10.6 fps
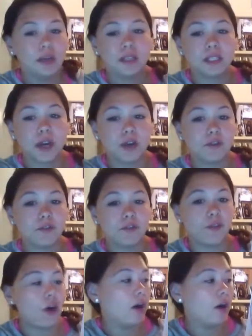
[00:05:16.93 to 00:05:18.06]
start of
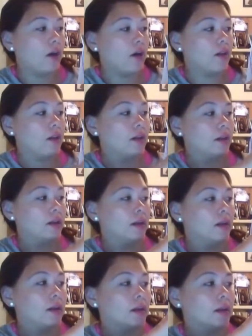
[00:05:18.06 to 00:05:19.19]
fall,
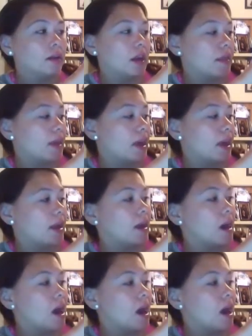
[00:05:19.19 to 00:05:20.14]
and then